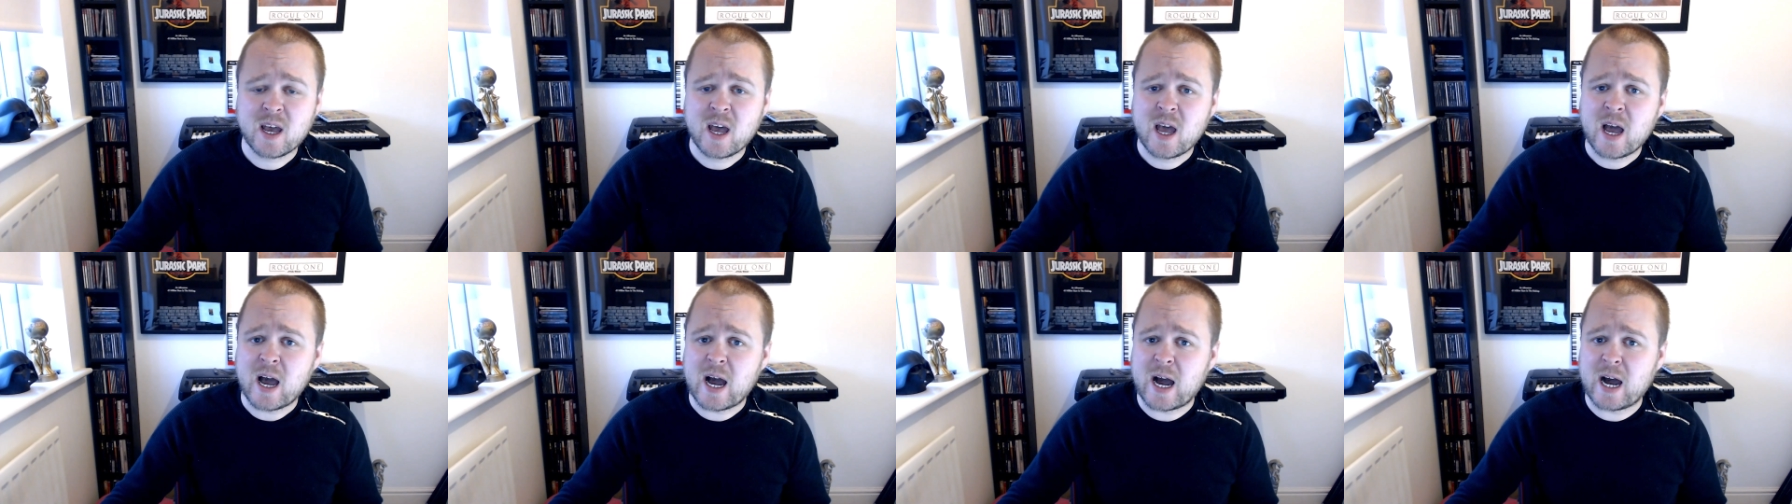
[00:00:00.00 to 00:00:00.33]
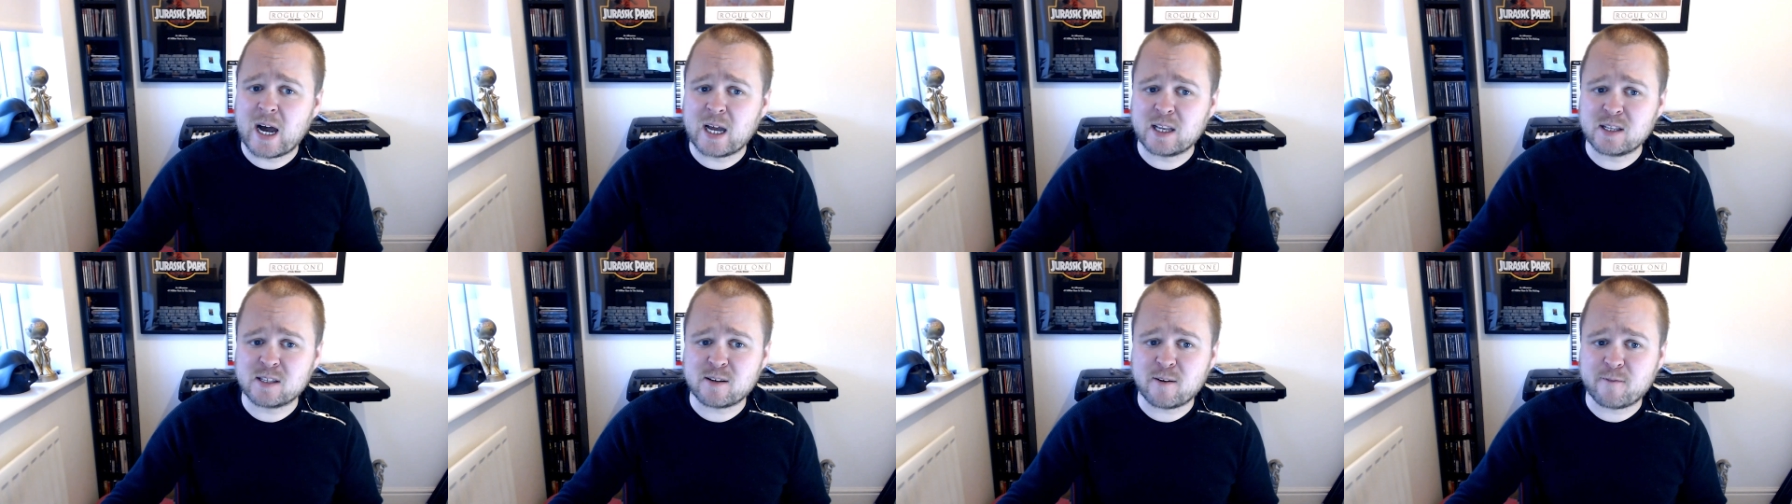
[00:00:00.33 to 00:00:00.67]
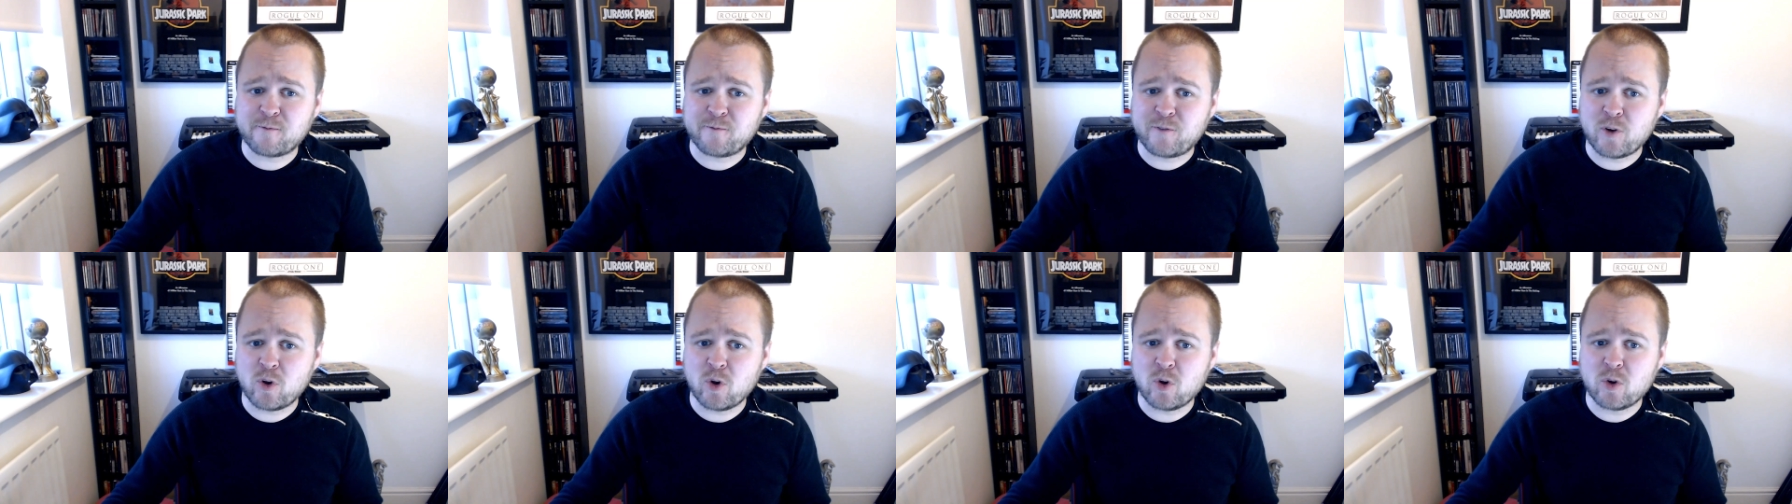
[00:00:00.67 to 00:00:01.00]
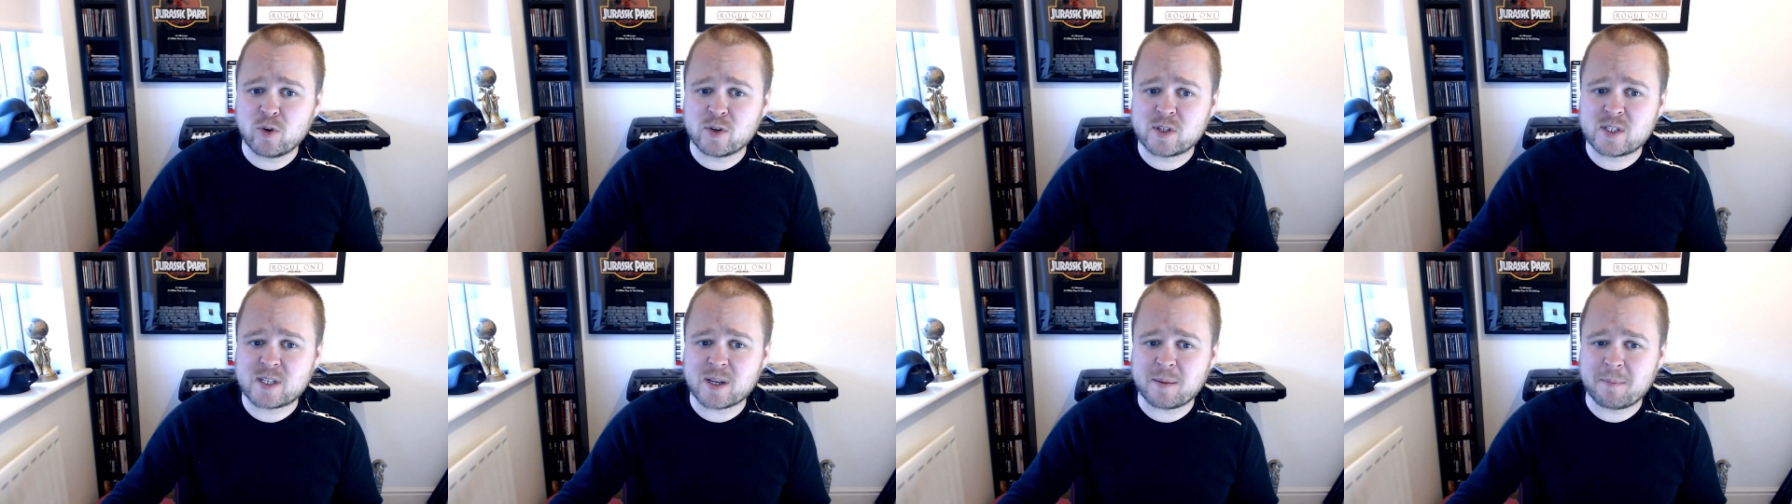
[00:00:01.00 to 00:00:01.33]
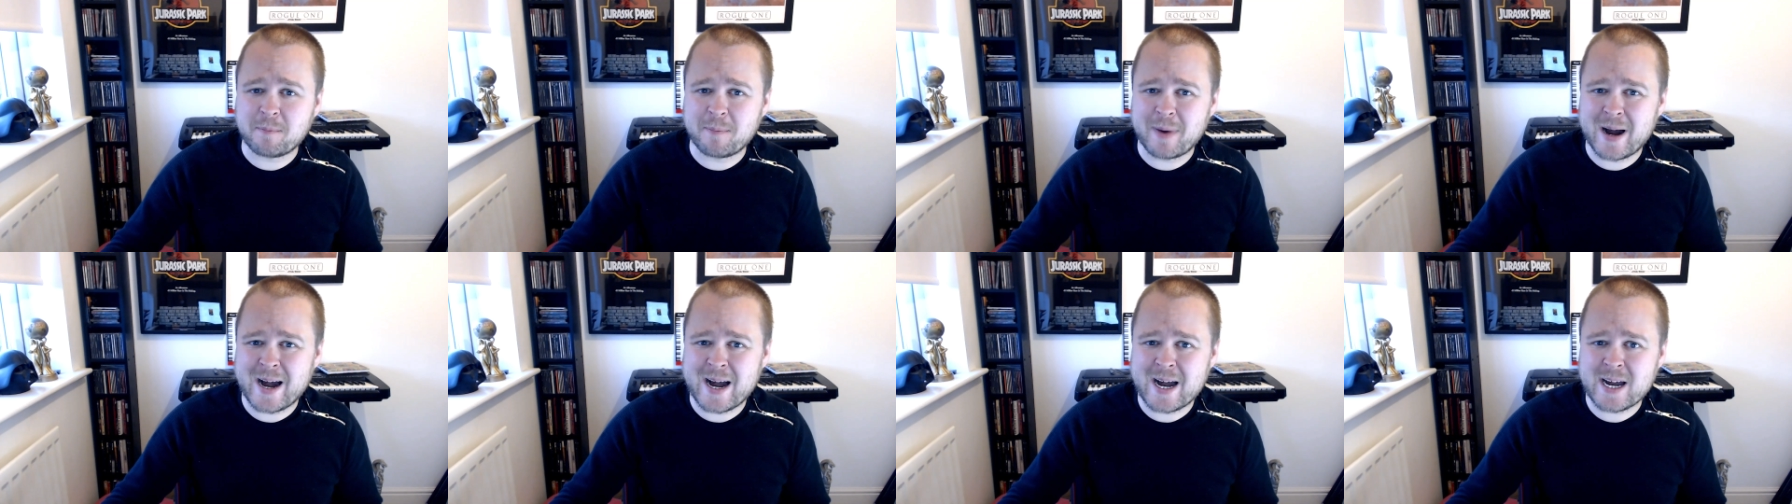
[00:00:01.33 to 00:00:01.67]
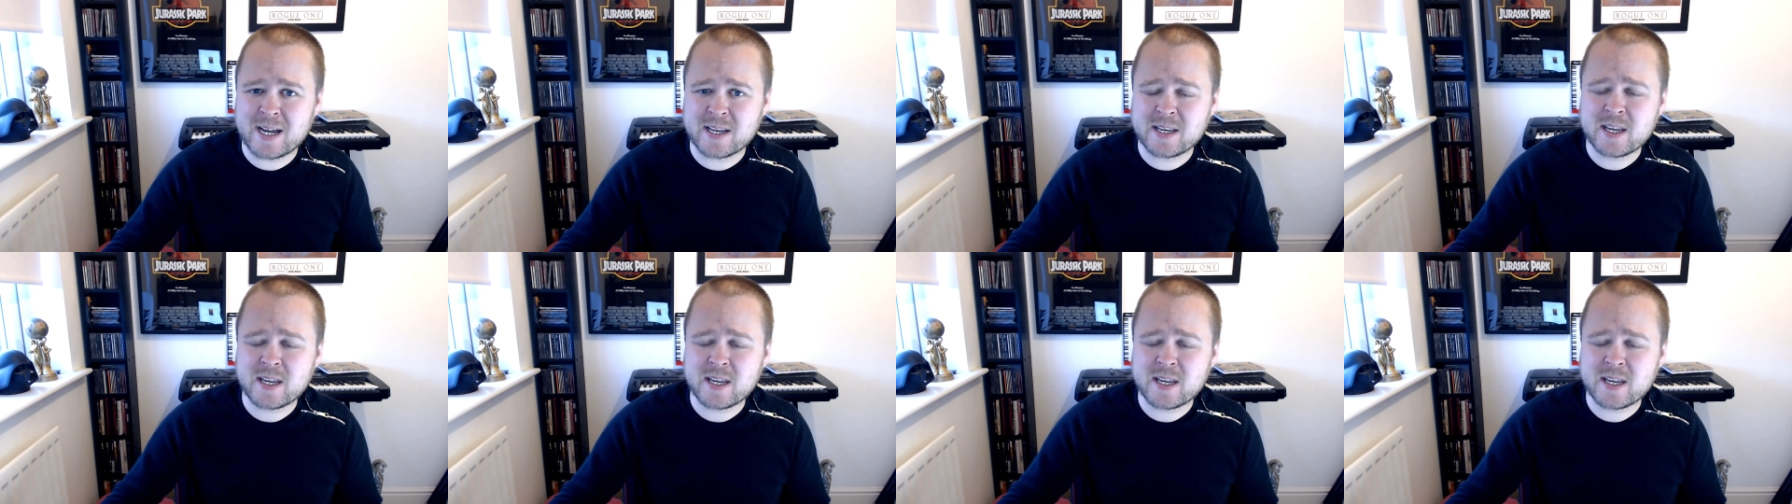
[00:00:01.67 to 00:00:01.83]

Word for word: and First Man.